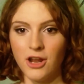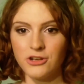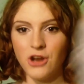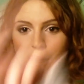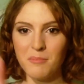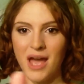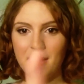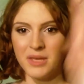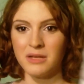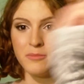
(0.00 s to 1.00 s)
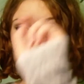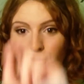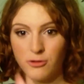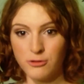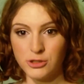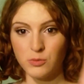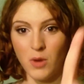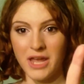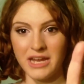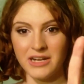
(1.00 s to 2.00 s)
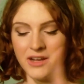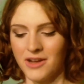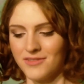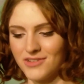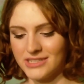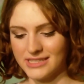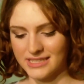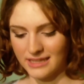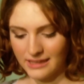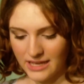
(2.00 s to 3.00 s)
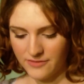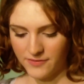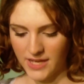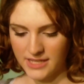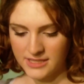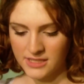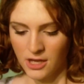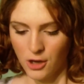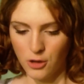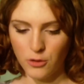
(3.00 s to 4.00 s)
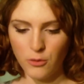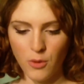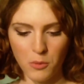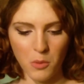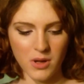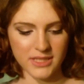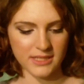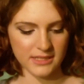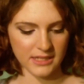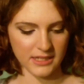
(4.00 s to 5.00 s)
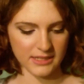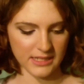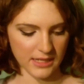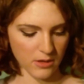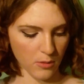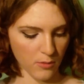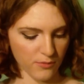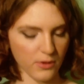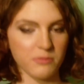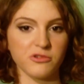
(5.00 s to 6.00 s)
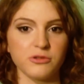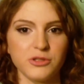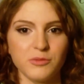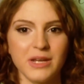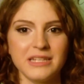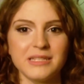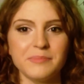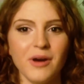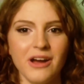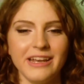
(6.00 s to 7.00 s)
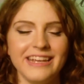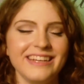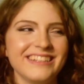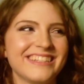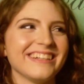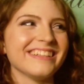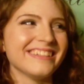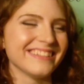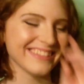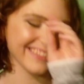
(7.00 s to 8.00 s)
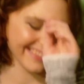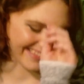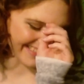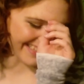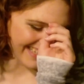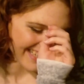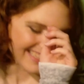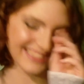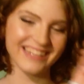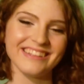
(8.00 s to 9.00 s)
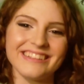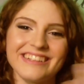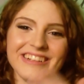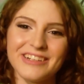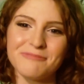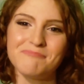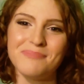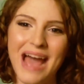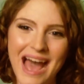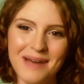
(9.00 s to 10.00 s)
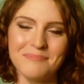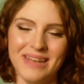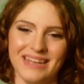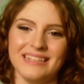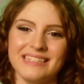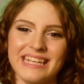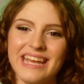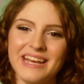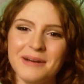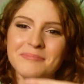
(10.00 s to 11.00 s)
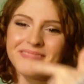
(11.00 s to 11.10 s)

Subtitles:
Batman, Bruce Wayne versus Clayface, who wants to take over Bruce Wayne's body to lure Batman to him.